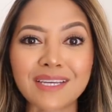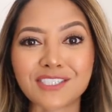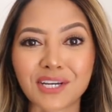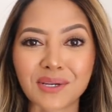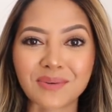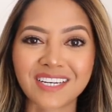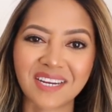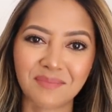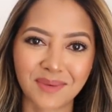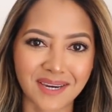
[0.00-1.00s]
be genuine,
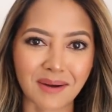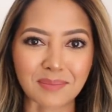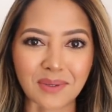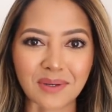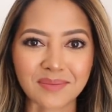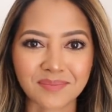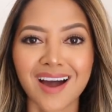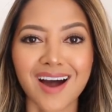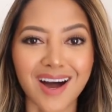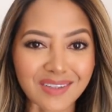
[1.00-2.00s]
and be humble.
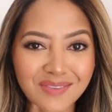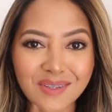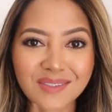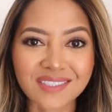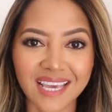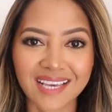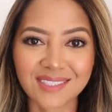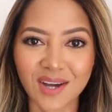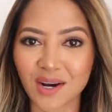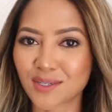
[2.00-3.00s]
All of those
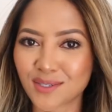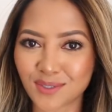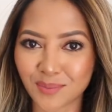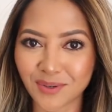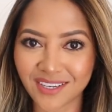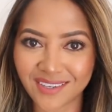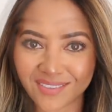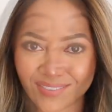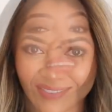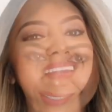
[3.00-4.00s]
things are super
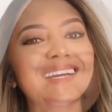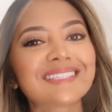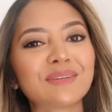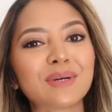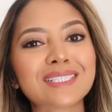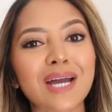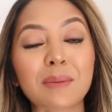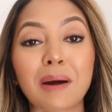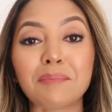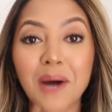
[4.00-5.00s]
cute. Next, I want to
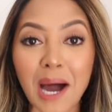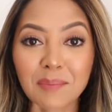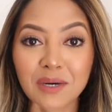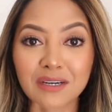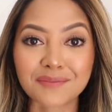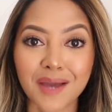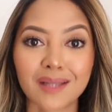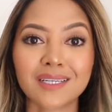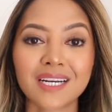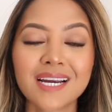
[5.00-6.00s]
talk about pop of
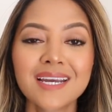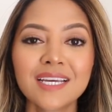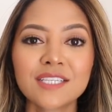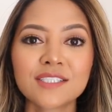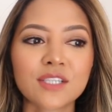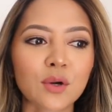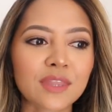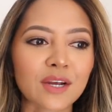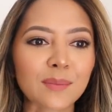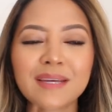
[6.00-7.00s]
color.
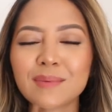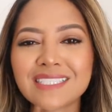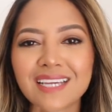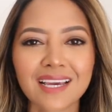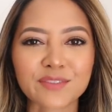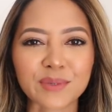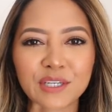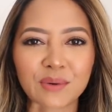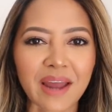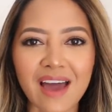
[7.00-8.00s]
So there may be days where
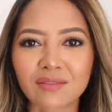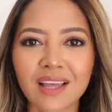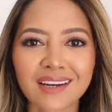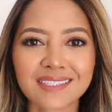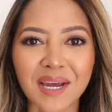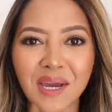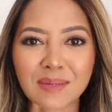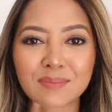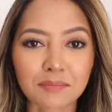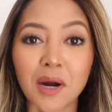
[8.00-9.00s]
you don't have a lot of
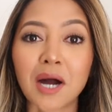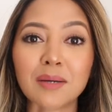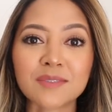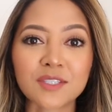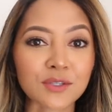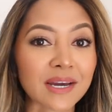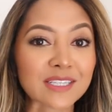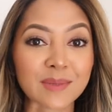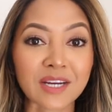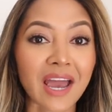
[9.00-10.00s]
time. Moms, you
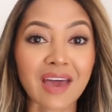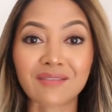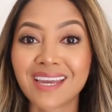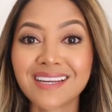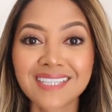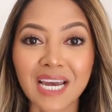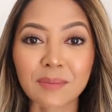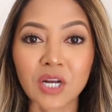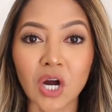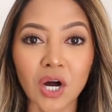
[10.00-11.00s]
guys may not have any
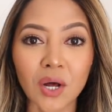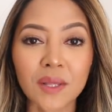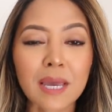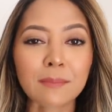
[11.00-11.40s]
time at all,